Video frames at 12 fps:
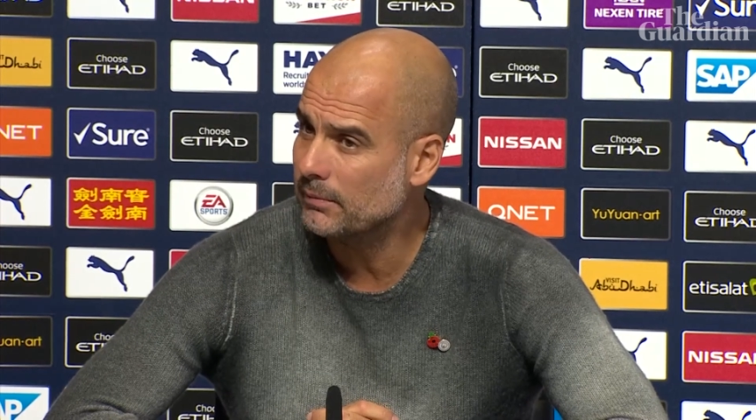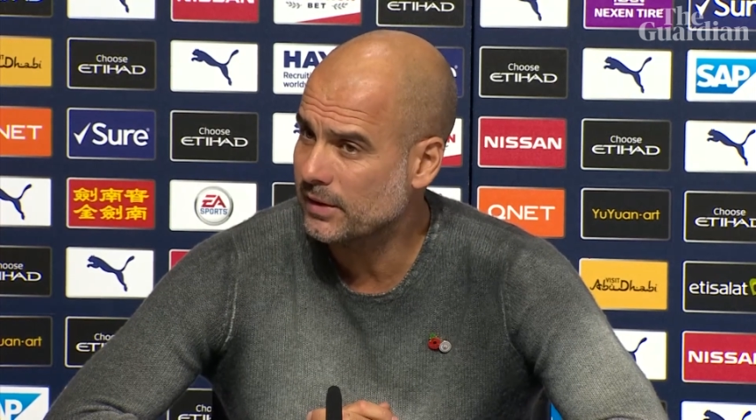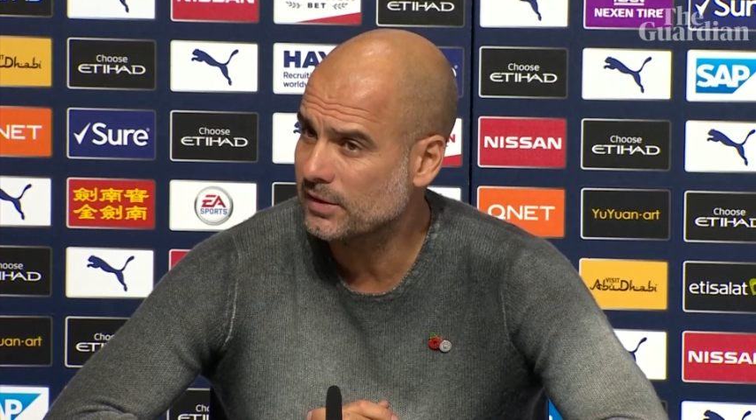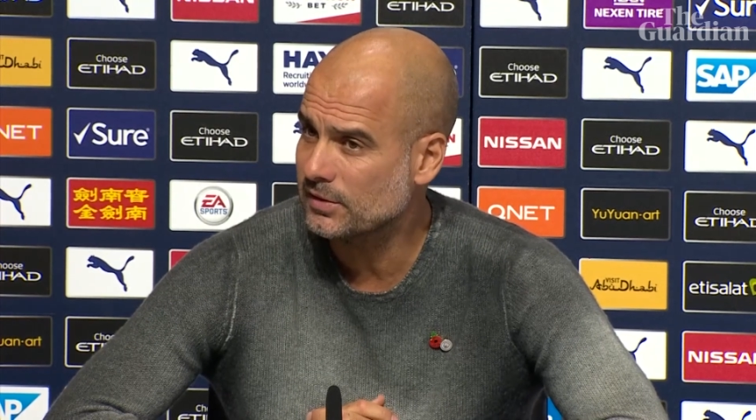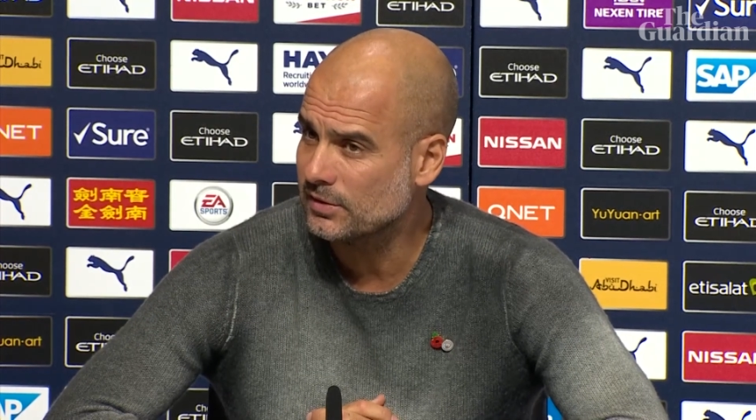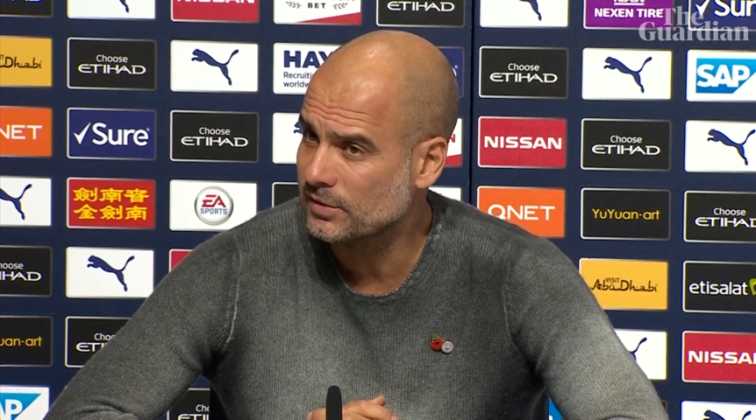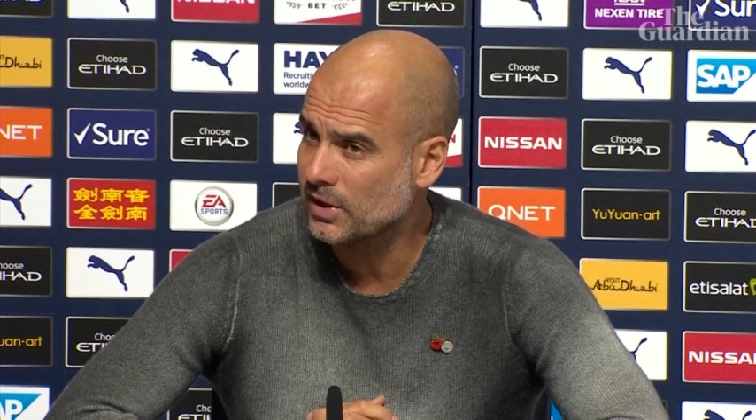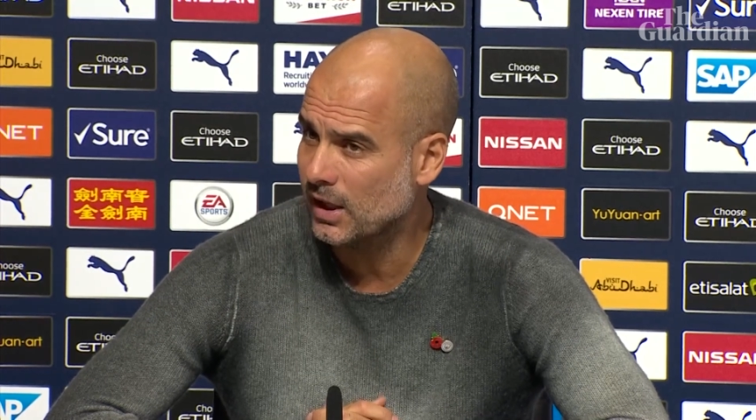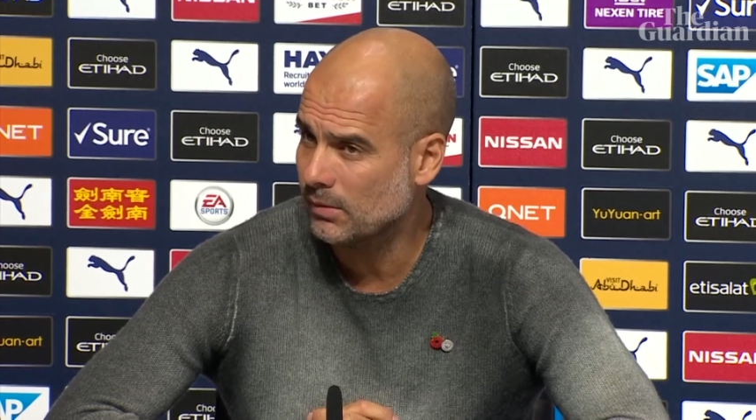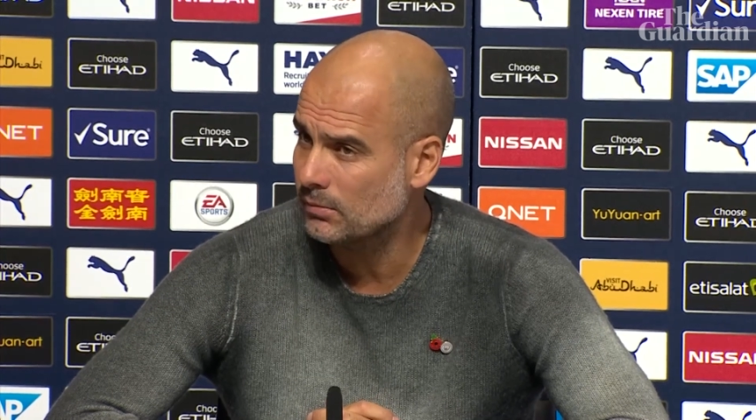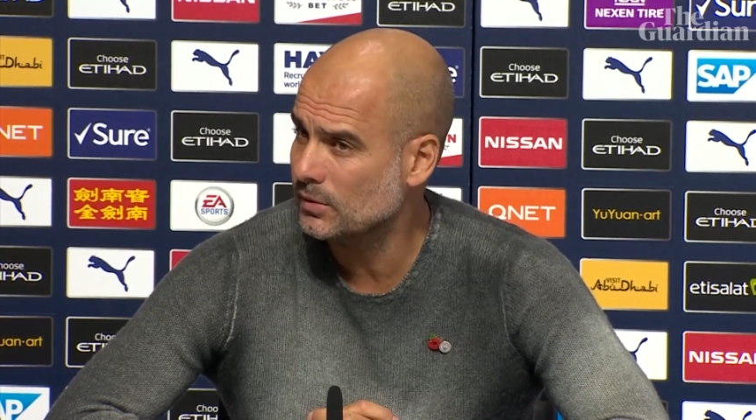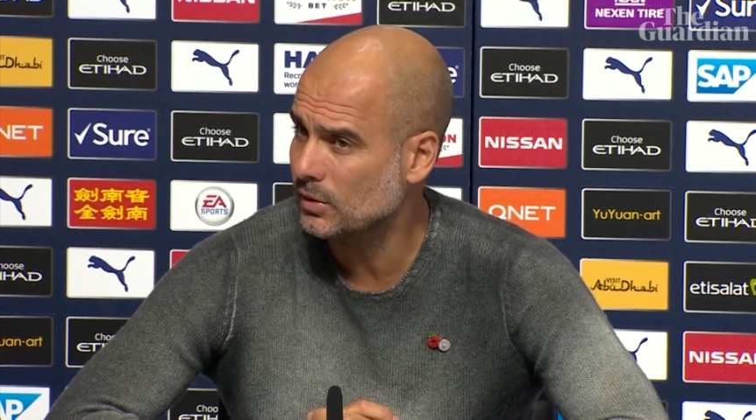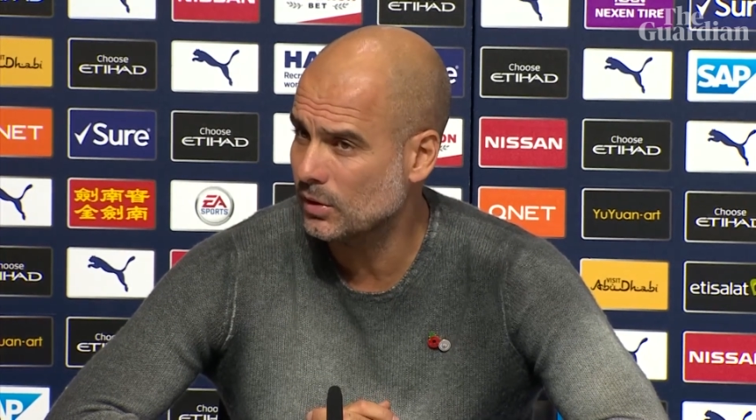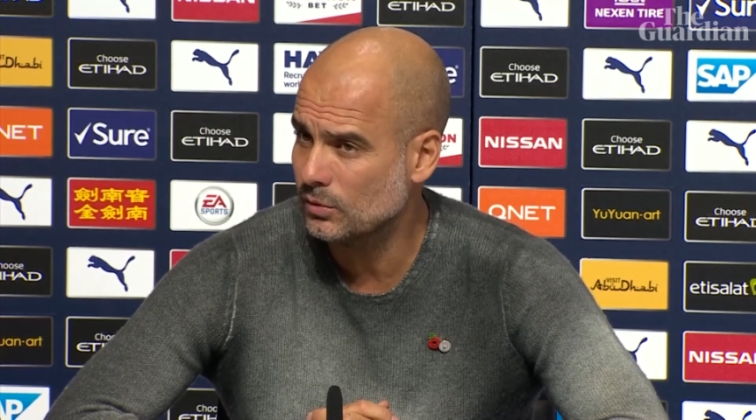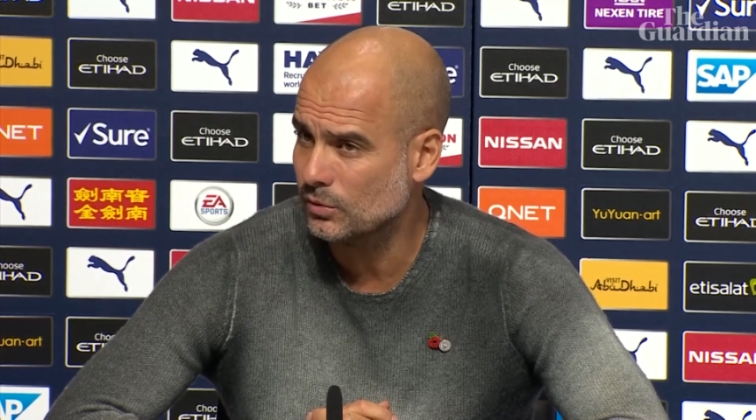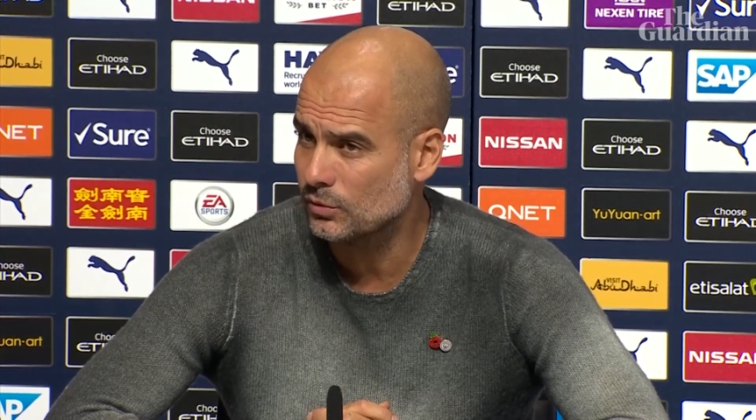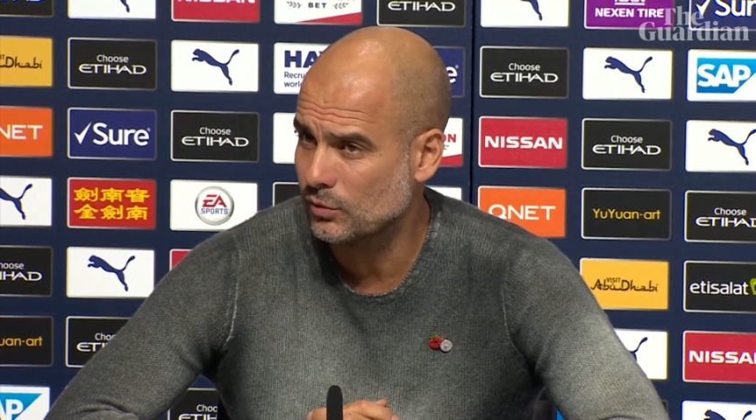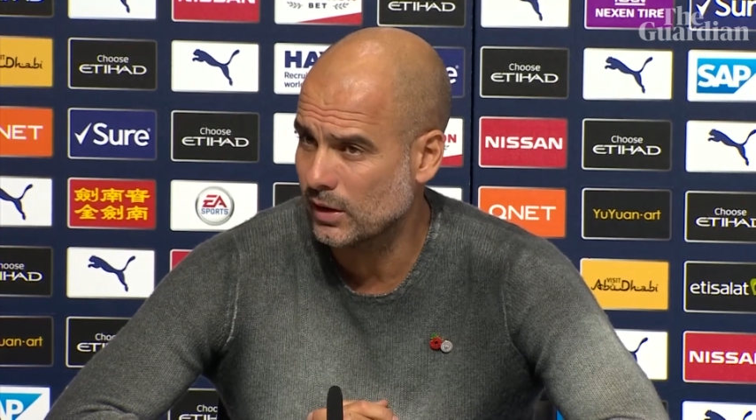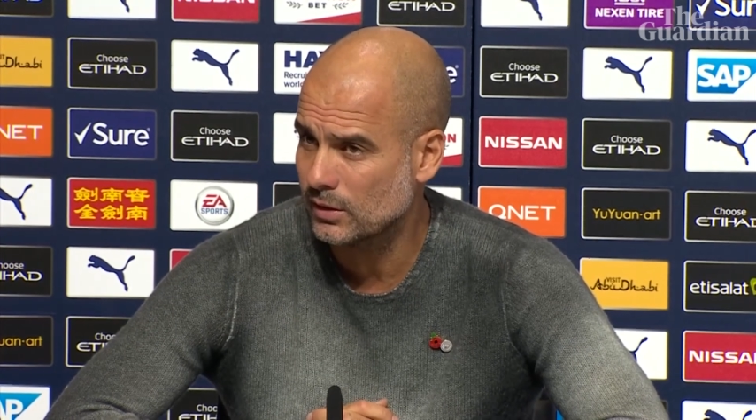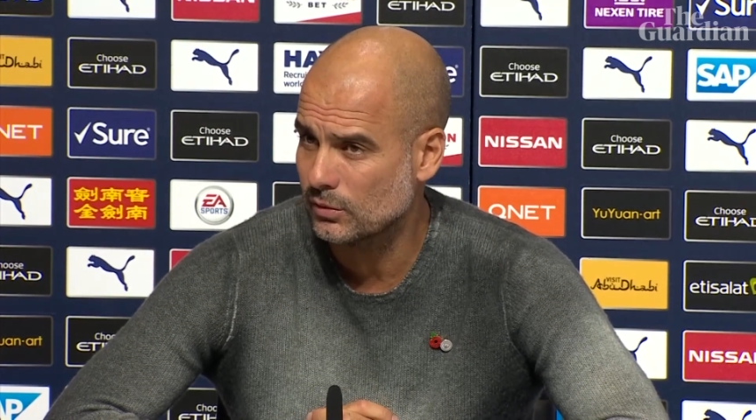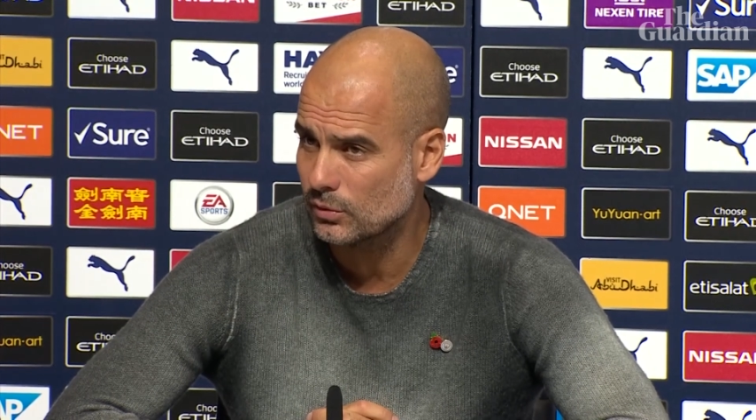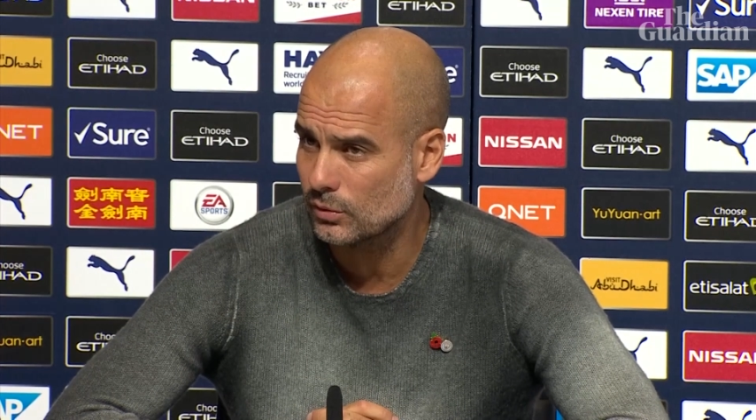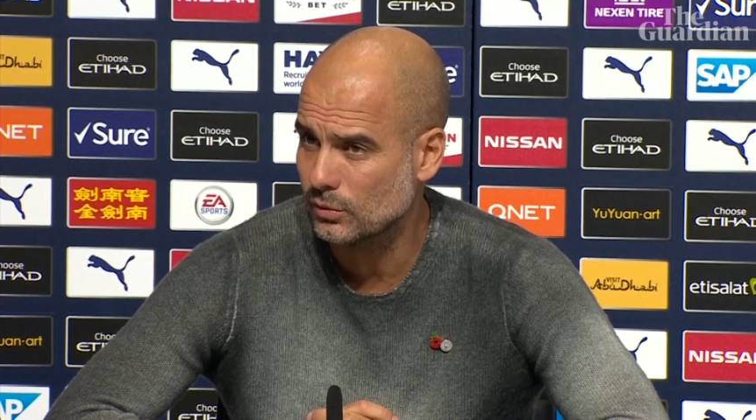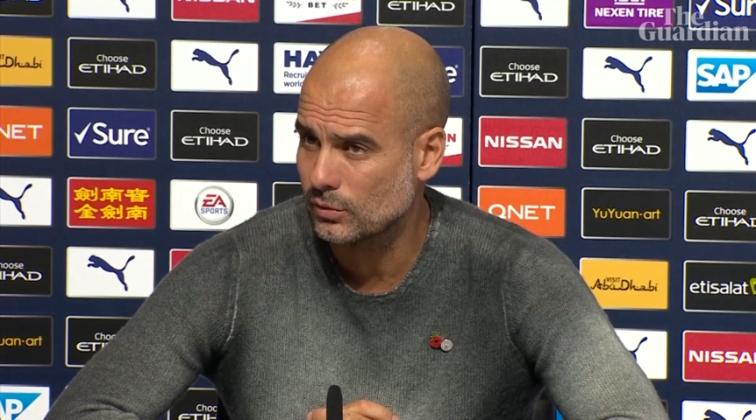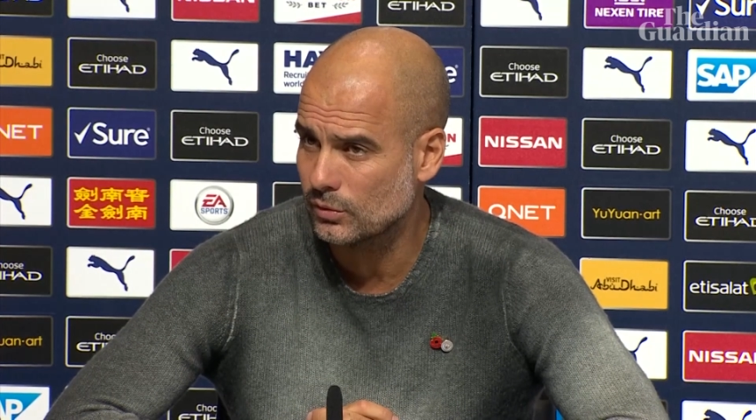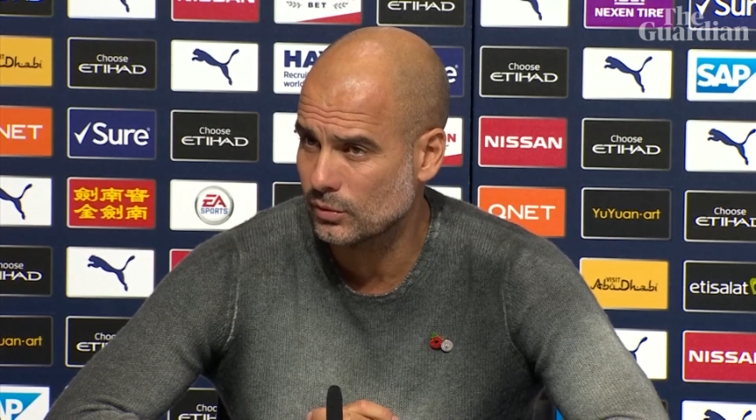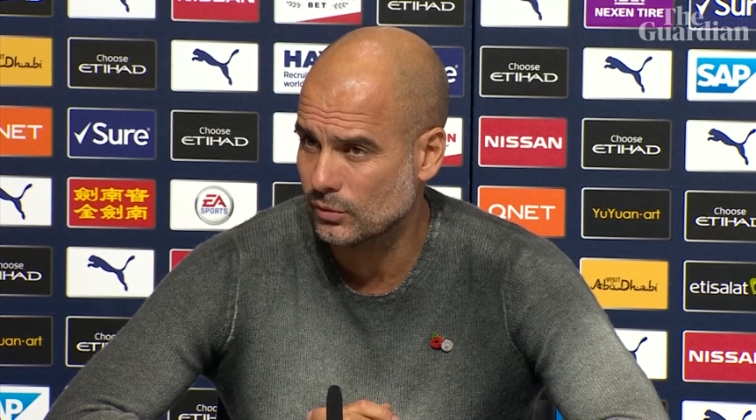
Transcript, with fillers: make jump, you know, to try to